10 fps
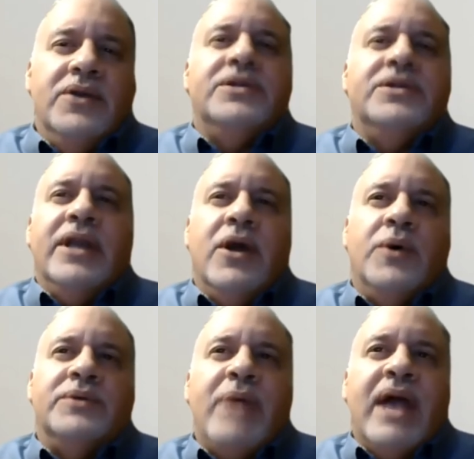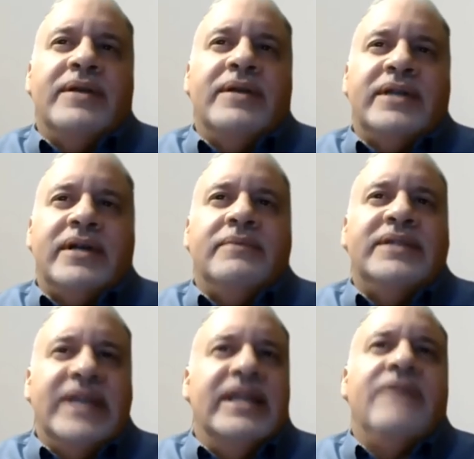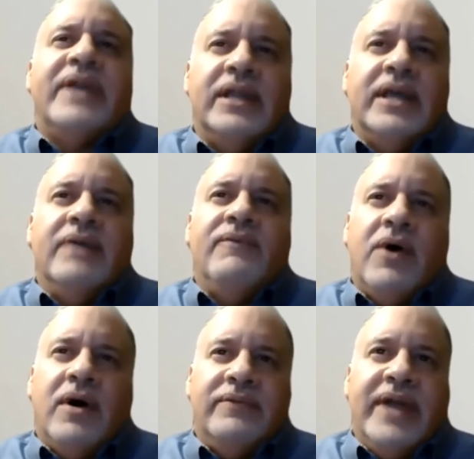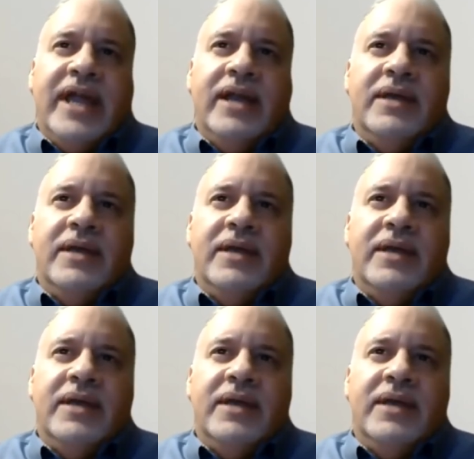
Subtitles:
usually knows parents that are significantly involved, right?